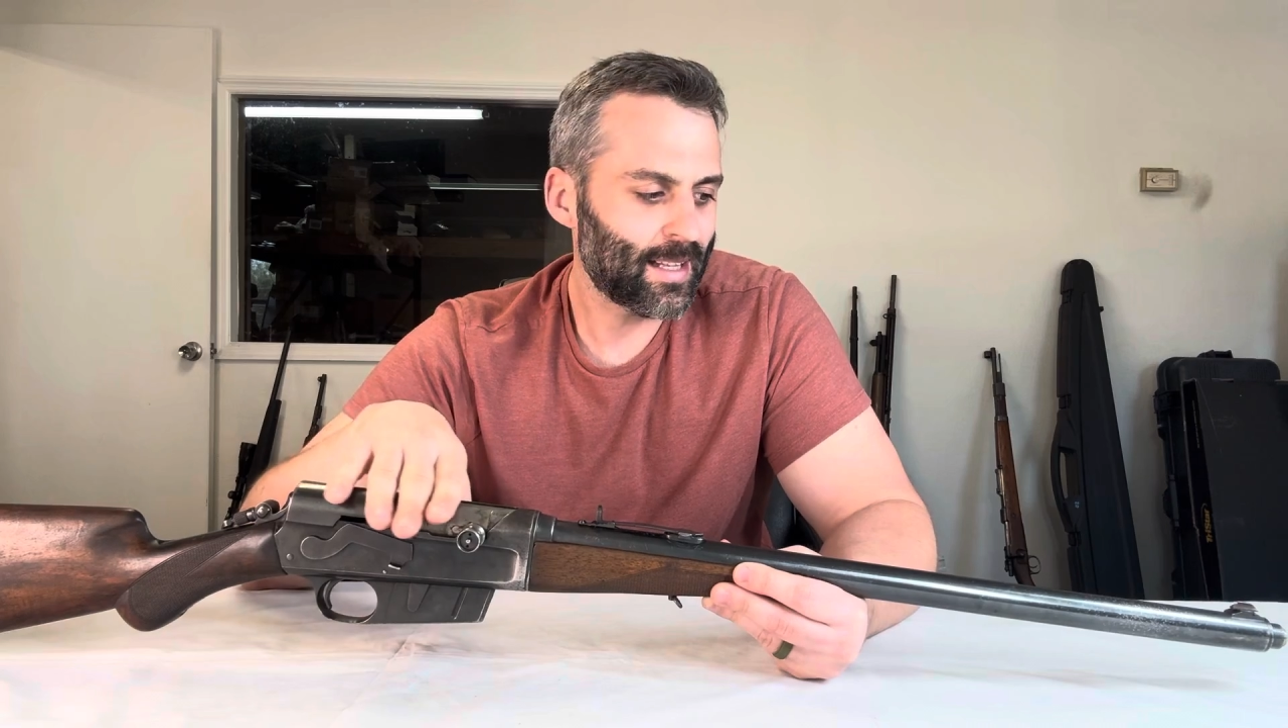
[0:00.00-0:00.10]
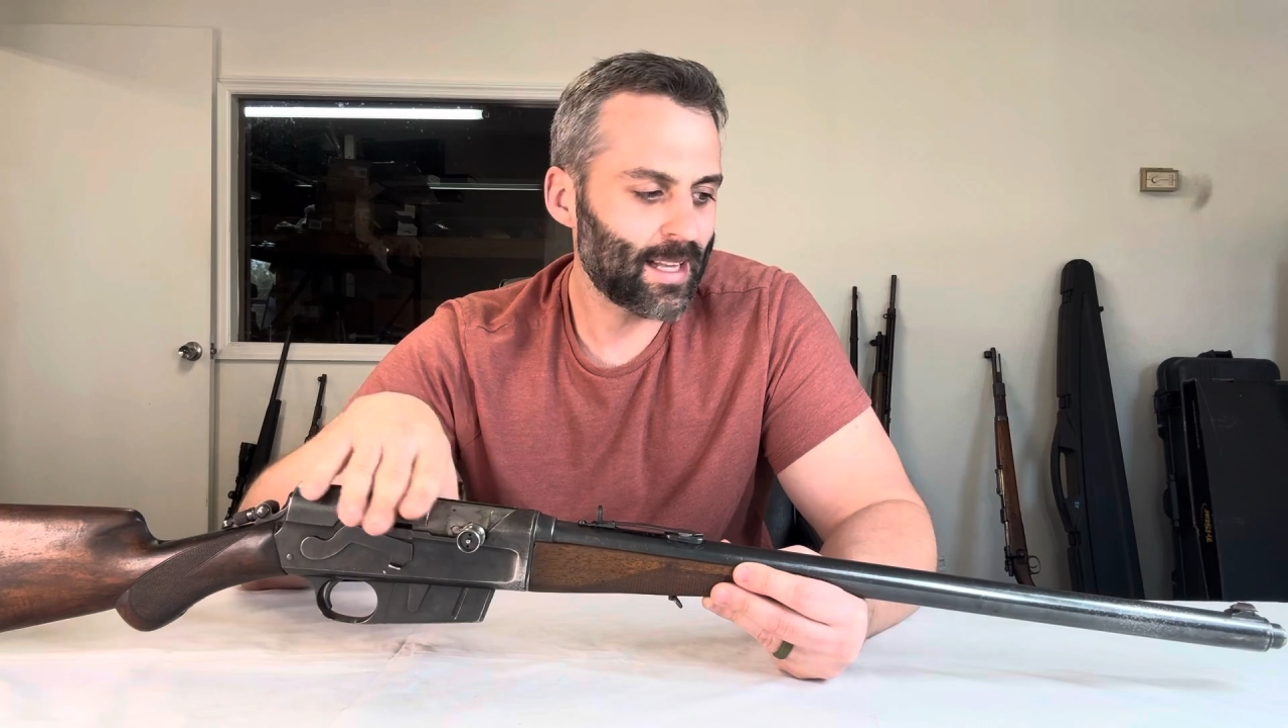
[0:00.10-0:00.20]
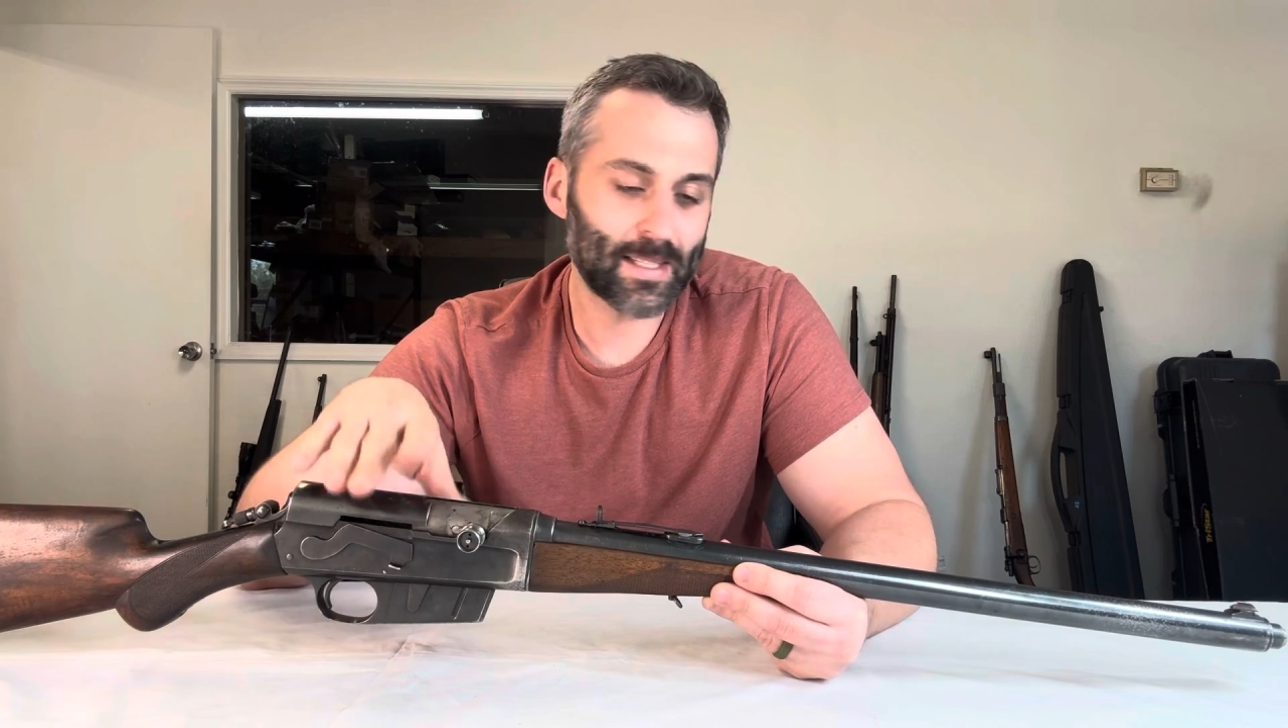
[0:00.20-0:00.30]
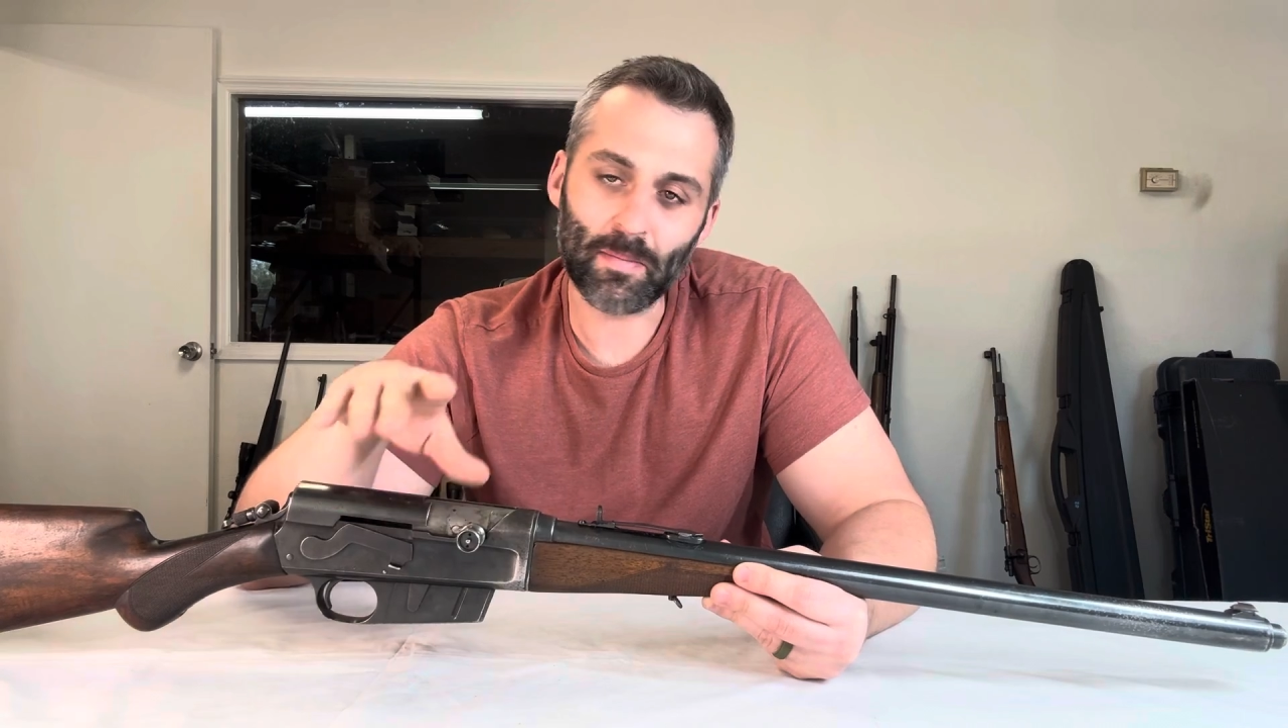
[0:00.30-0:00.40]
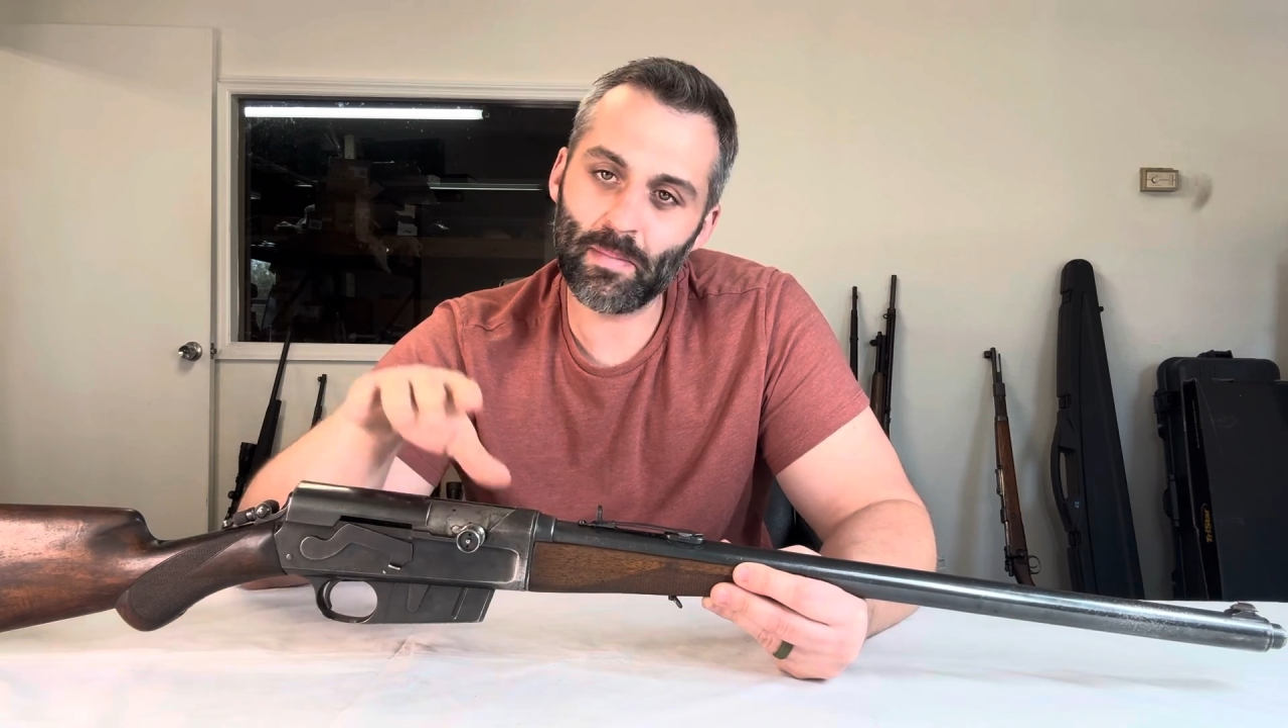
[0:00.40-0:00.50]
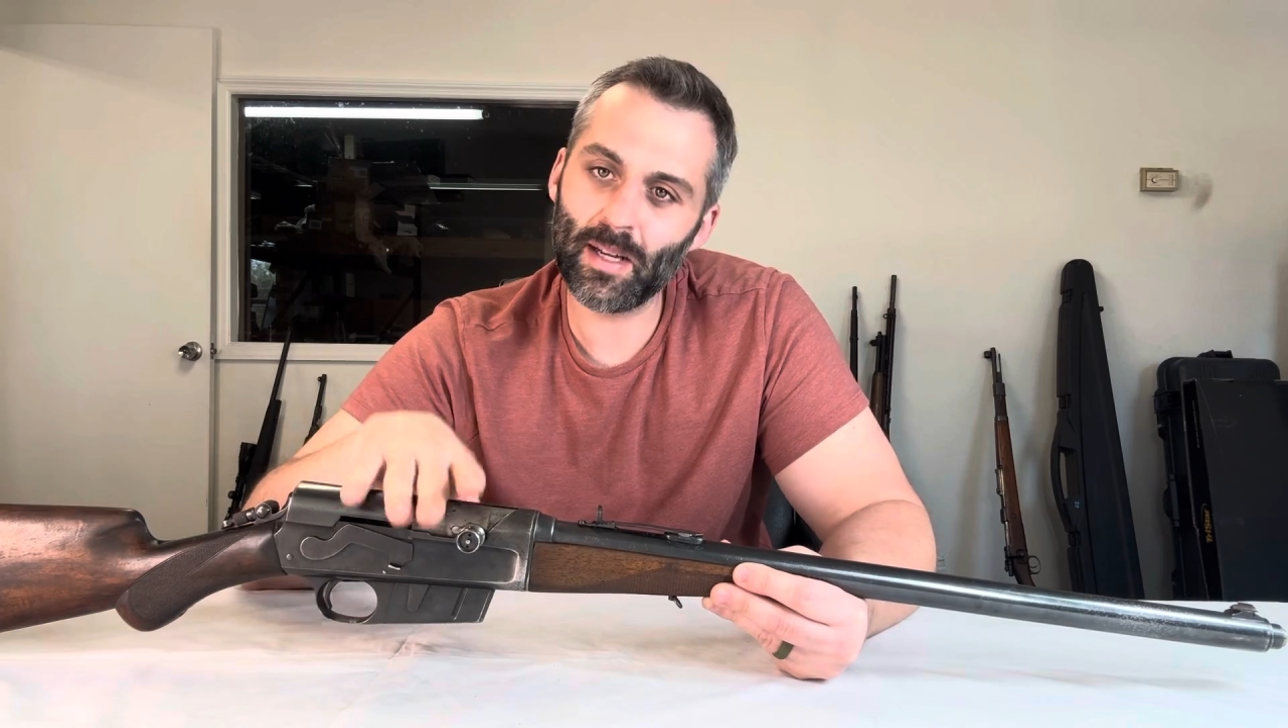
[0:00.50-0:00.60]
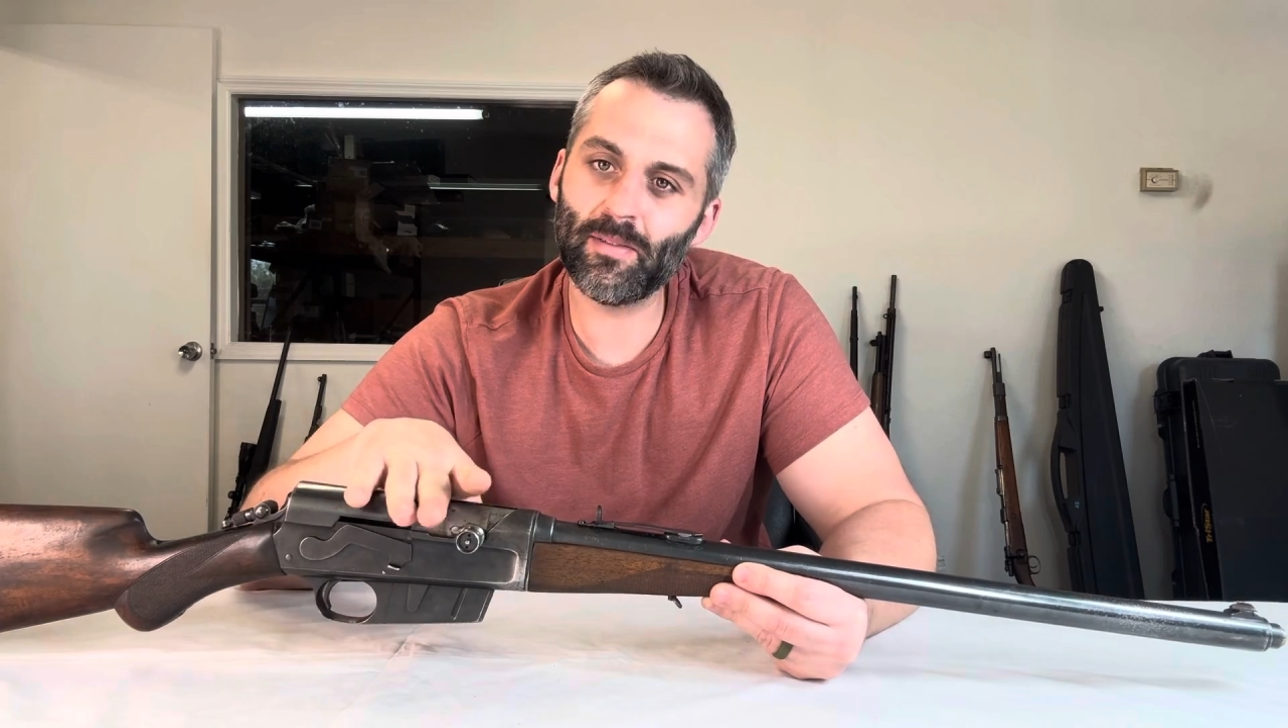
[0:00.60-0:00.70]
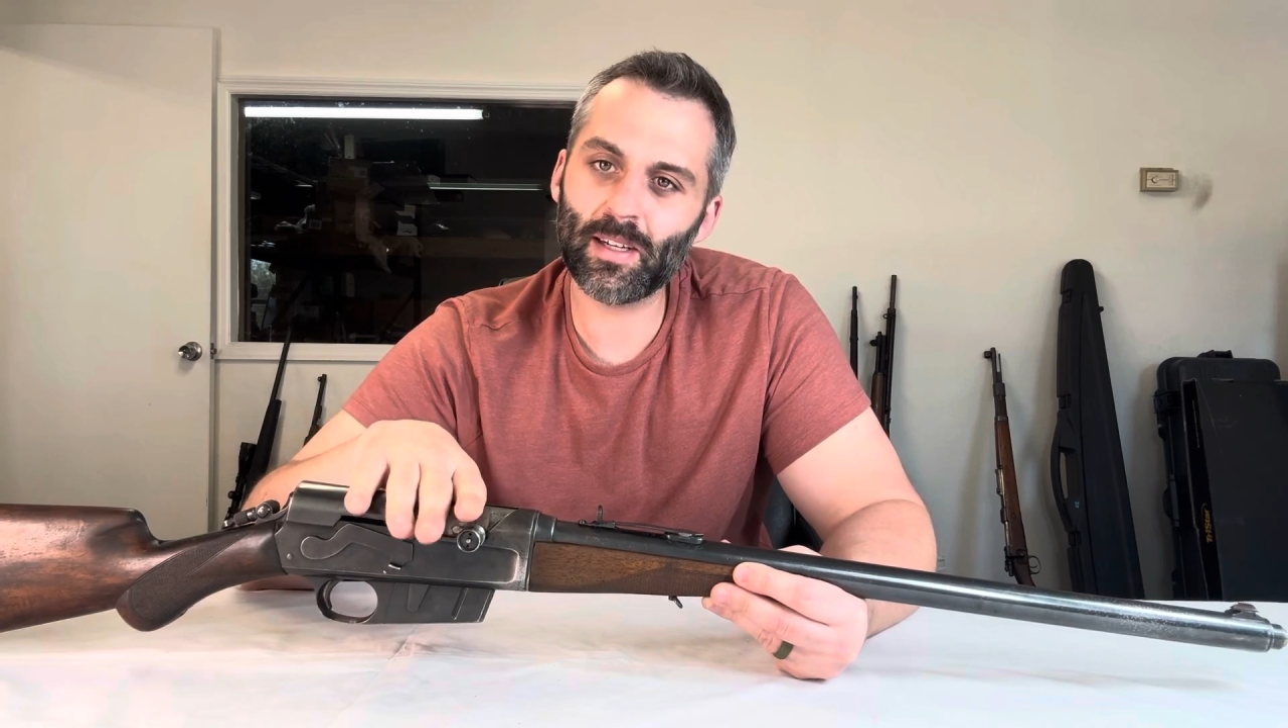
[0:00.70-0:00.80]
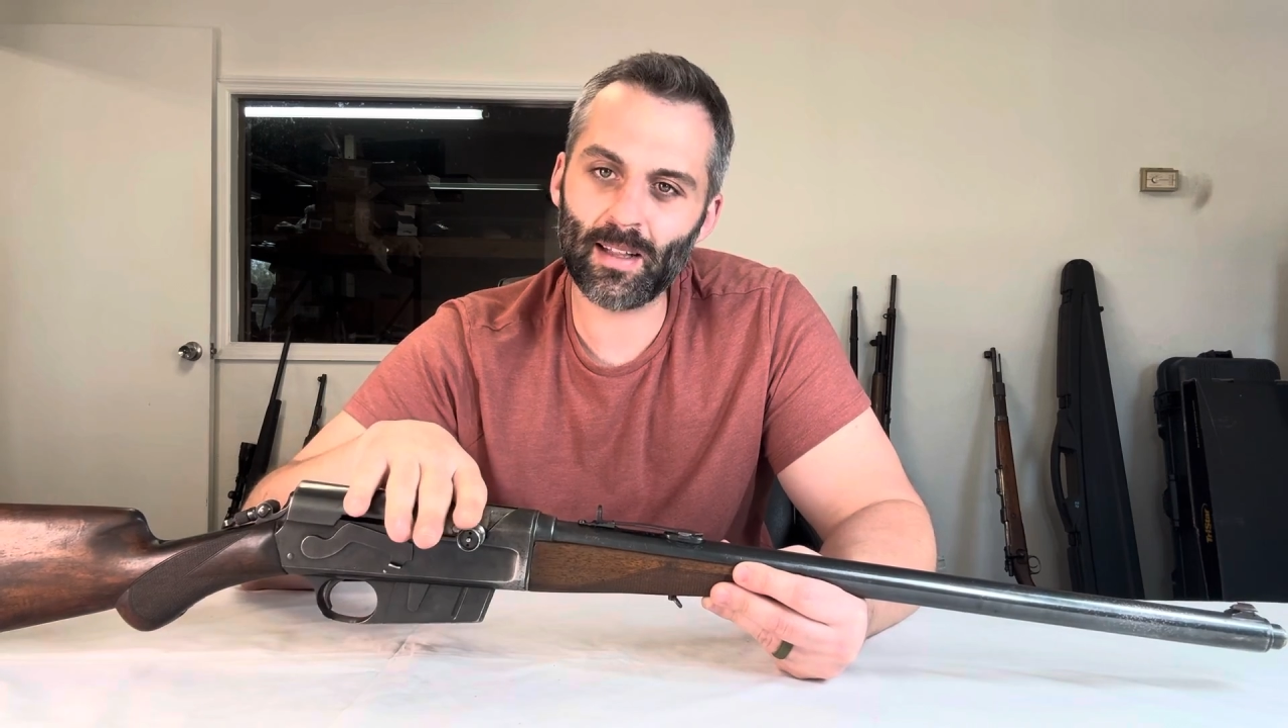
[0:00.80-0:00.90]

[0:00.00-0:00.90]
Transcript: that's a bit of a